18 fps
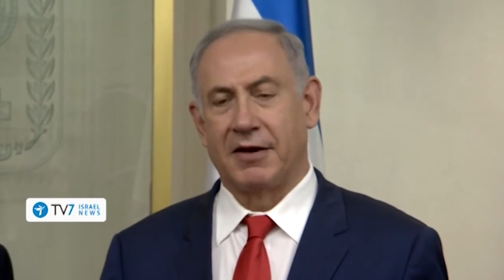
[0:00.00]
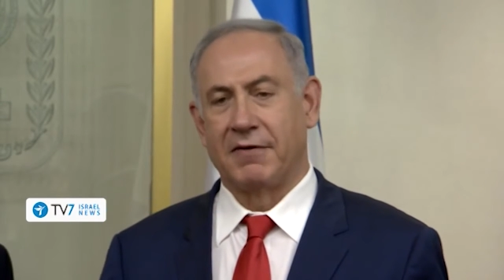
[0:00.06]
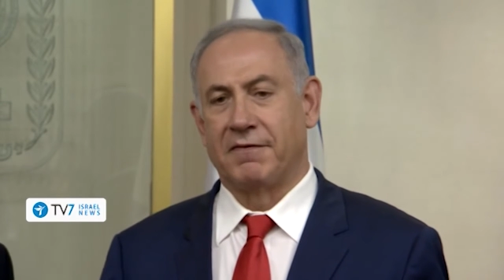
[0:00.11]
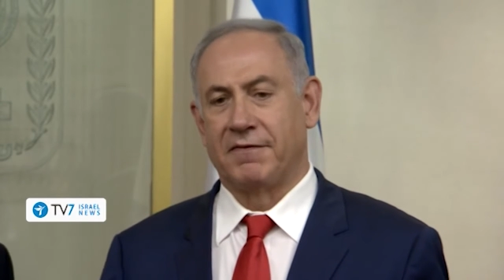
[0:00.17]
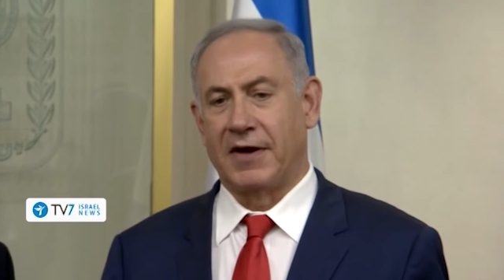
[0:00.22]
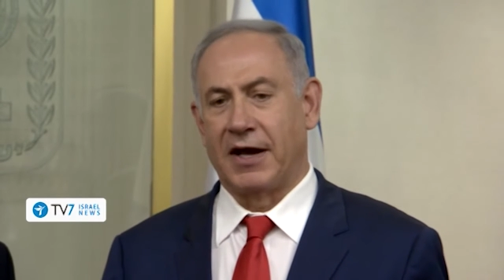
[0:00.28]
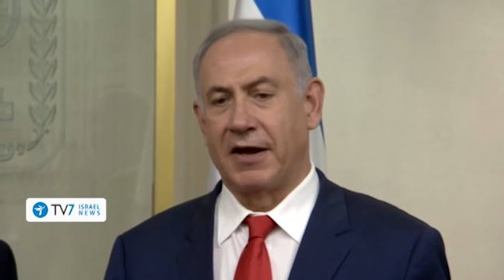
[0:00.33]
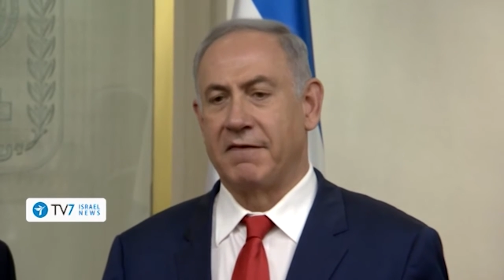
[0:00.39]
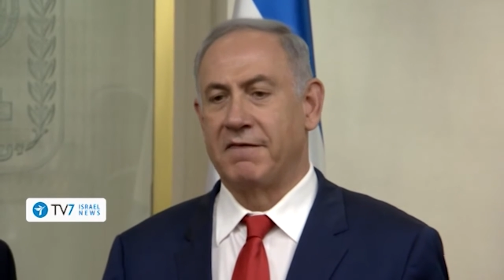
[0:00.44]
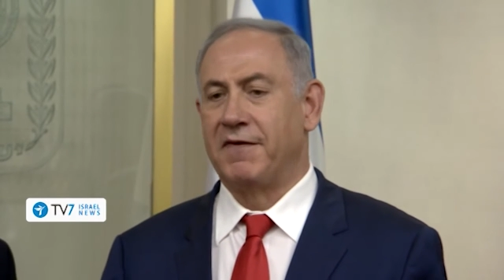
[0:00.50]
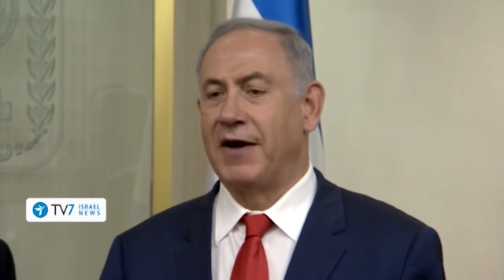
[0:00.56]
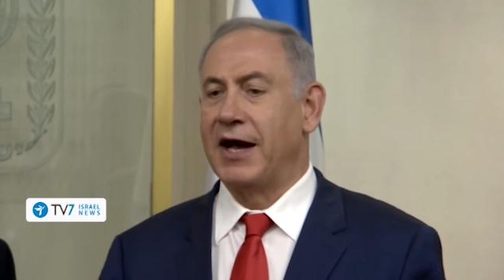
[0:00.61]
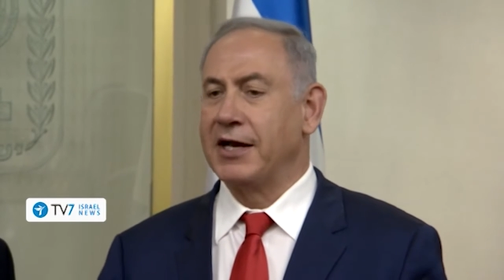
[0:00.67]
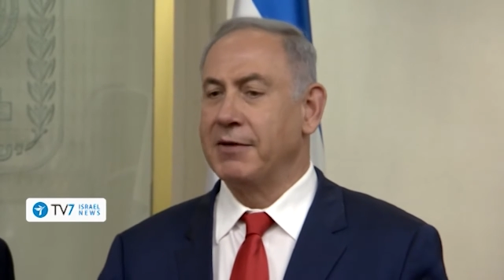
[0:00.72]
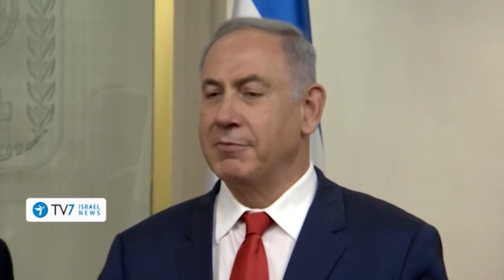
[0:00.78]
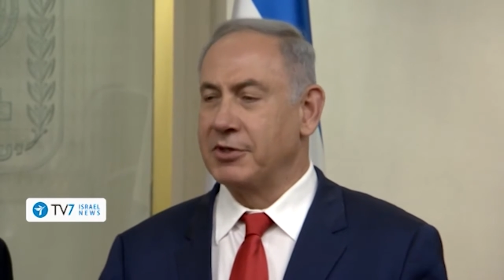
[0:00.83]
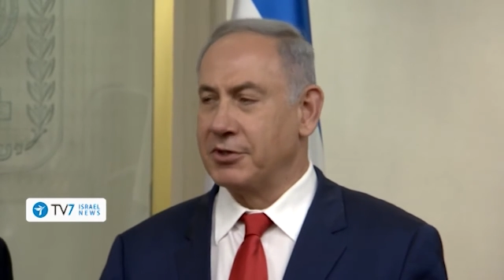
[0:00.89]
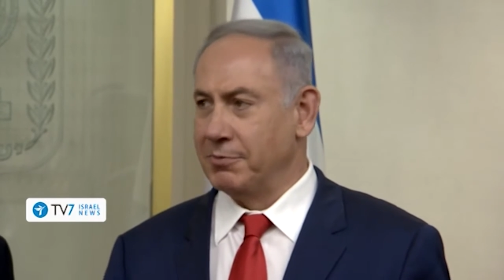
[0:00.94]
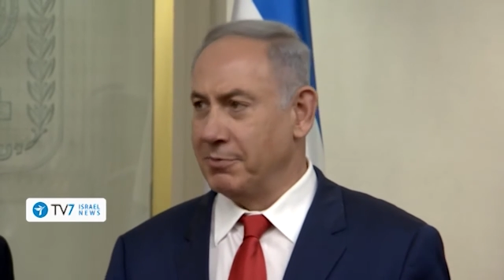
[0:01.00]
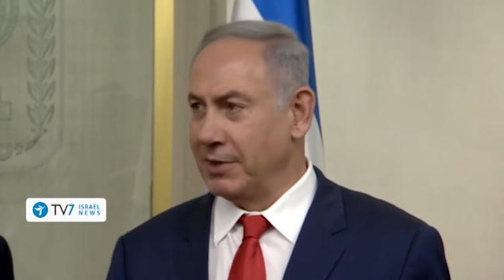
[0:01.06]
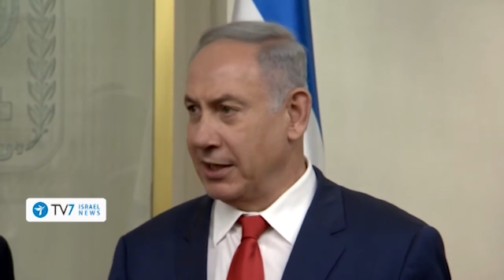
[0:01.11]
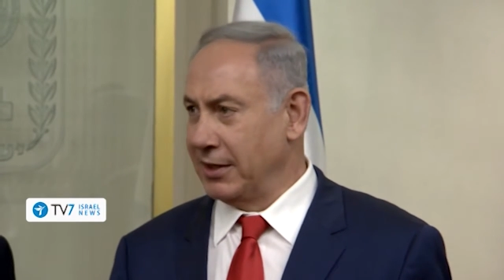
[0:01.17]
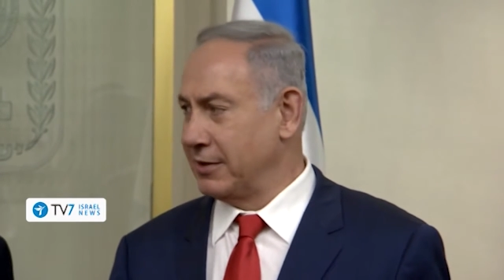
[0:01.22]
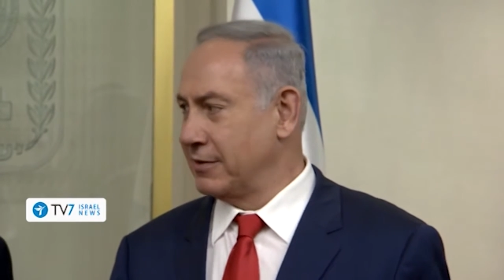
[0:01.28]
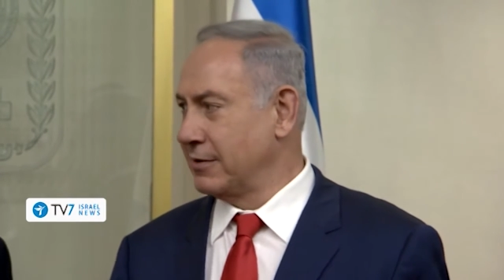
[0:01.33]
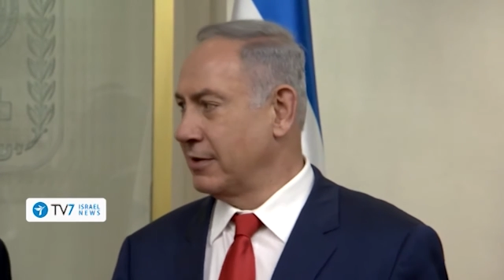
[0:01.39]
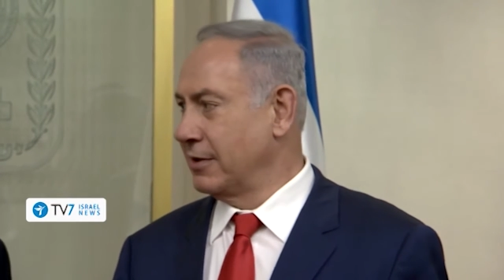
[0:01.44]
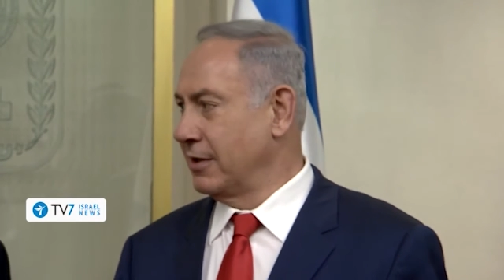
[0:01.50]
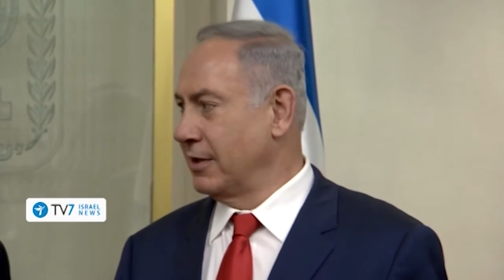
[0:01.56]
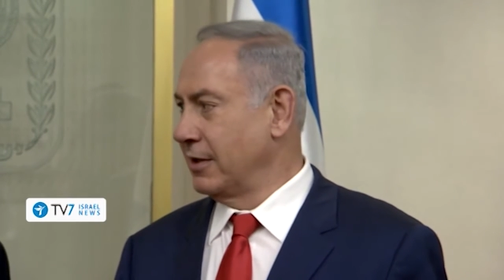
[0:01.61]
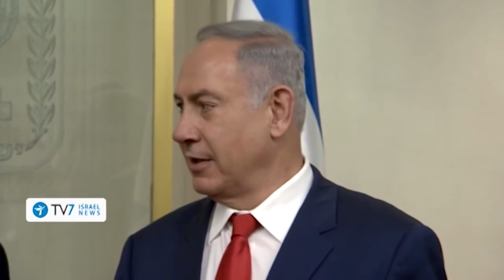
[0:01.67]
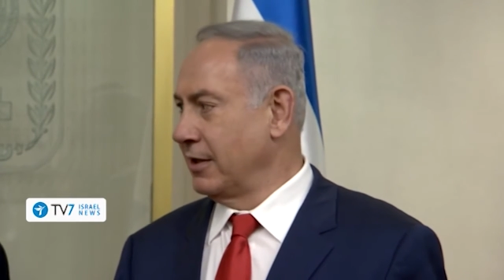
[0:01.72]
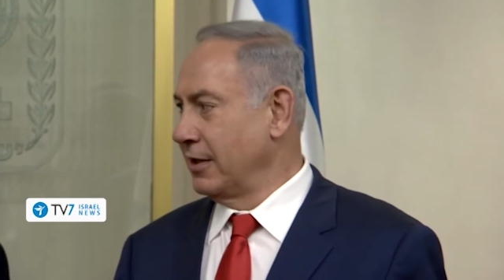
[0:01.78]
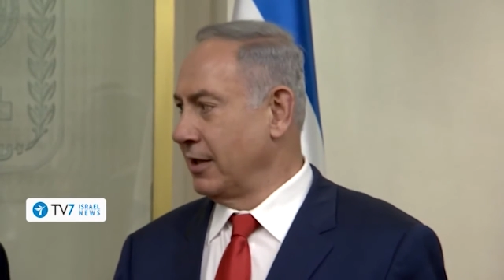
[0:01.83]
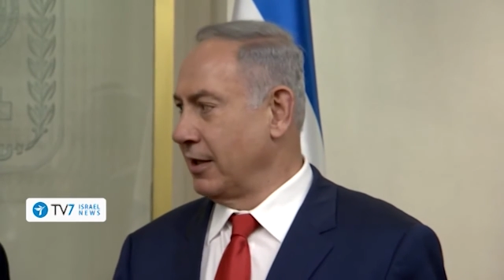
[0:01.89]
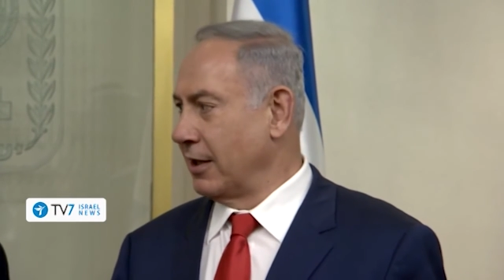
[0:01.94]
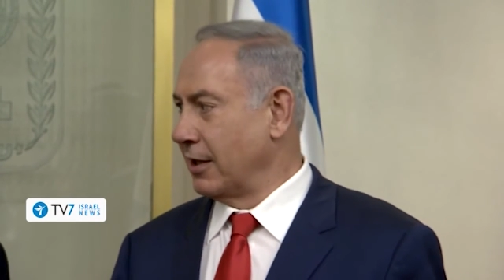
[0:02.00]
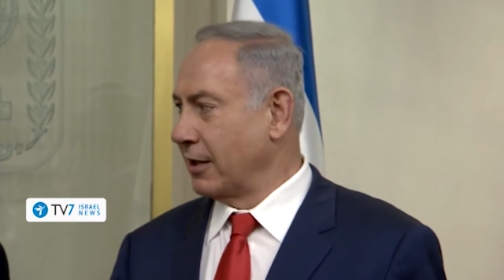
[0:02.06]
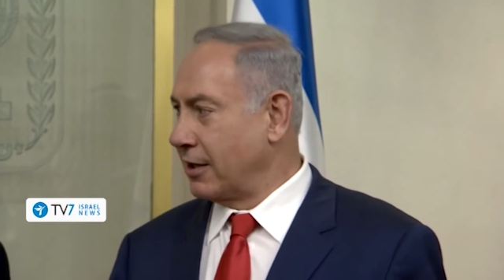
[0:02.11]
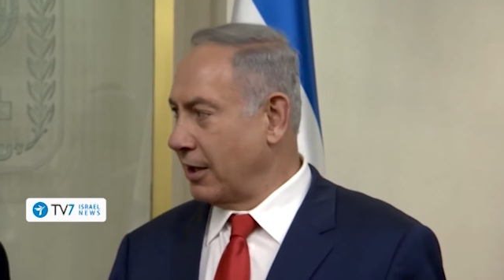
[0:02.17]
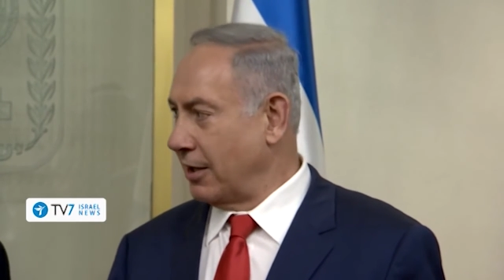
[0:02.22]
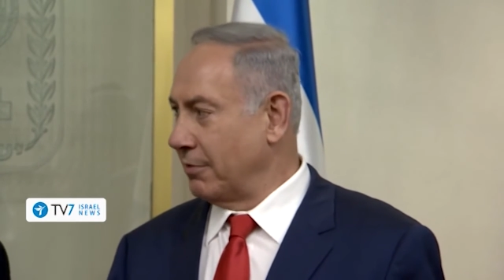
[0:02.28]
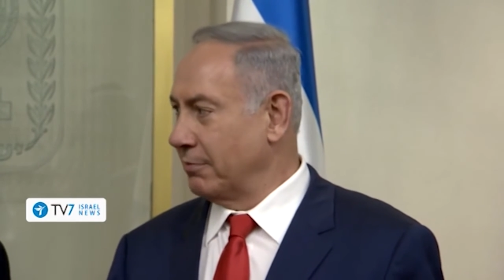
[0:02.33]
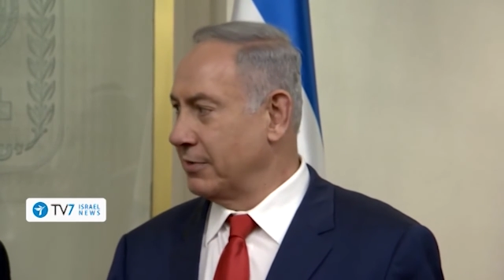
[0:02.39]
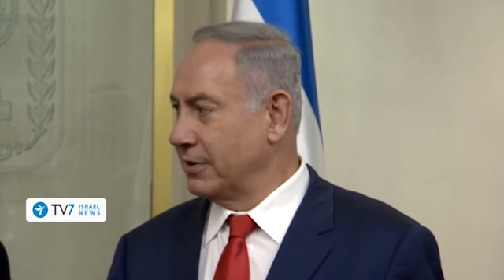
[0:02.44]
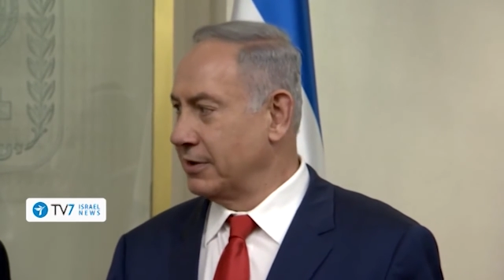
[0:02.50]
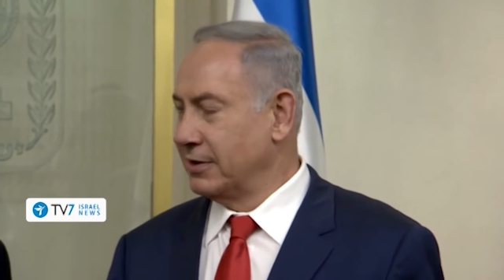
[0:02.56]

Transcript: if I invite him to meet, he'll come.